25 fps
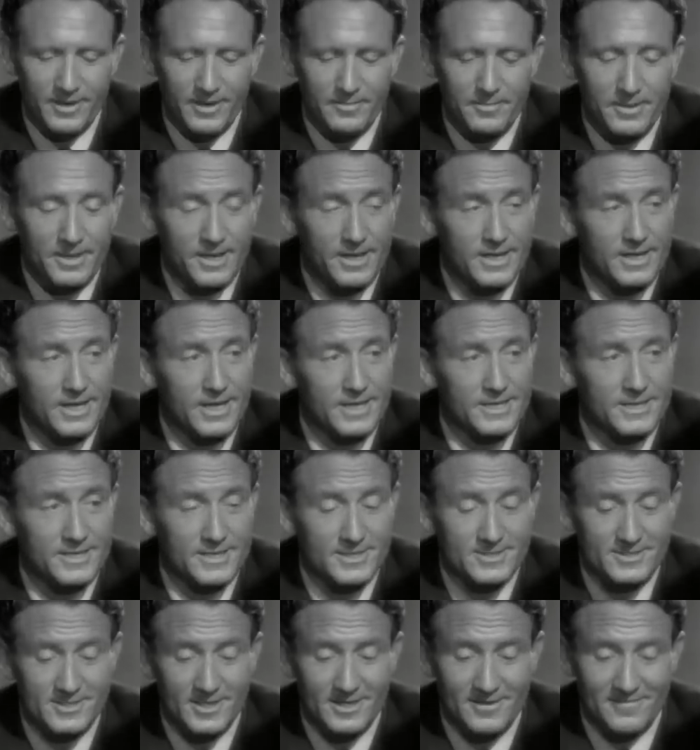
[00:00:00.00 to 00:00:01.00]
make a
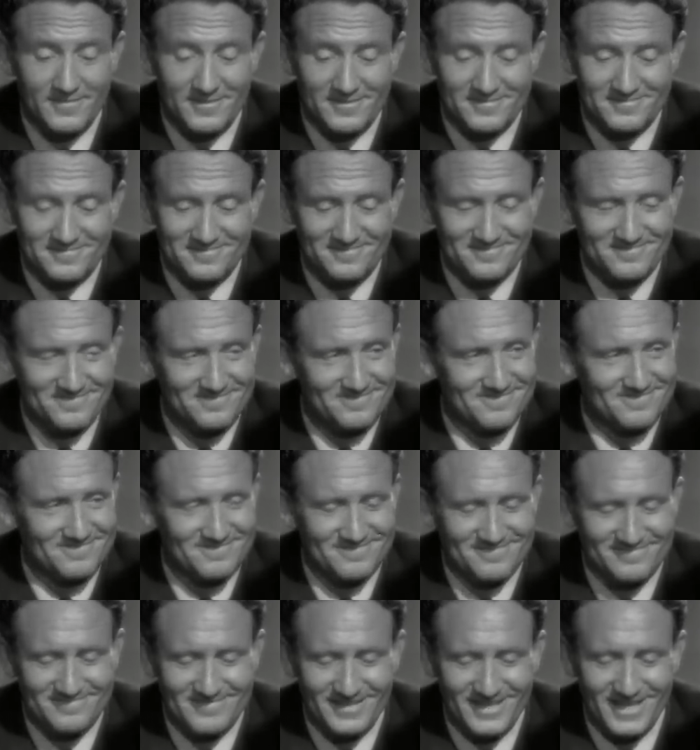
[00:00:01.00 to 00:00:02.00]
contest out of it.
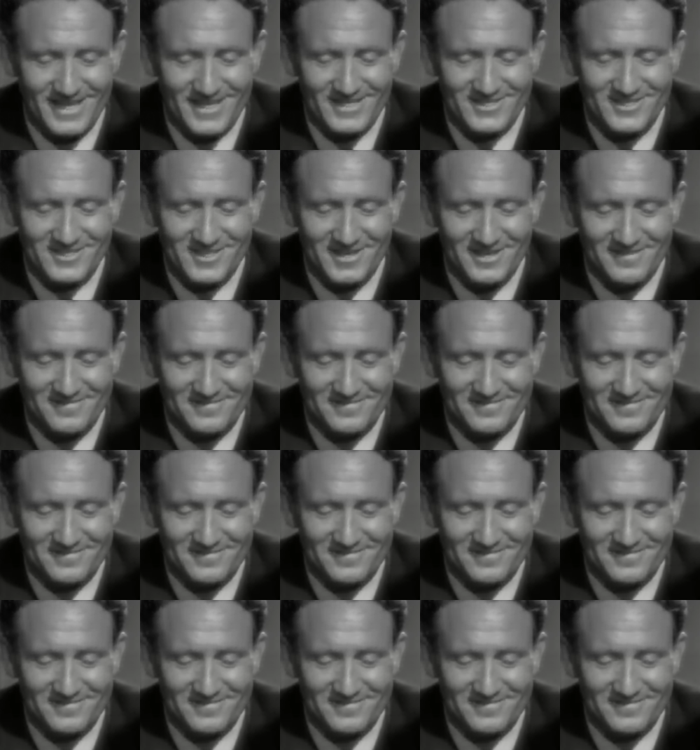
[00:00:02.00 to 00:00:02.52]
Kid stuff.